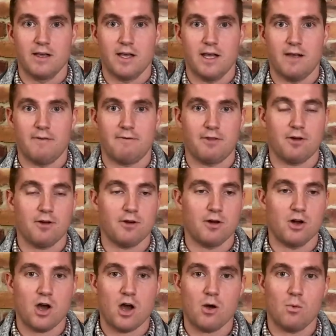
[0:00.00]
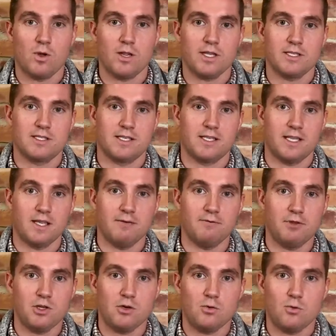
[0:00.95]
If they're not willing to give
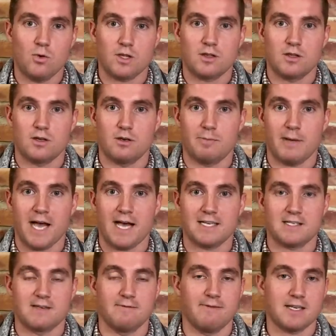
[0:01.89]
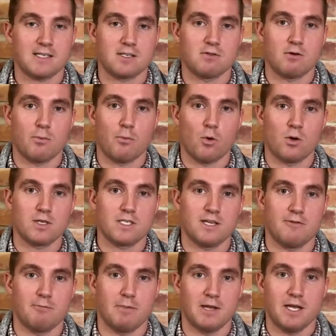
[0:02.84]
you what their past investor reports
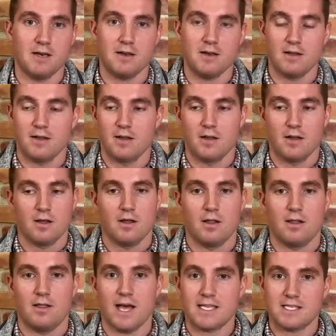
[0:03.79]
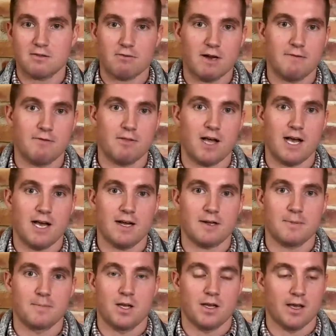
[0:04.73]
have been, that's a red flag.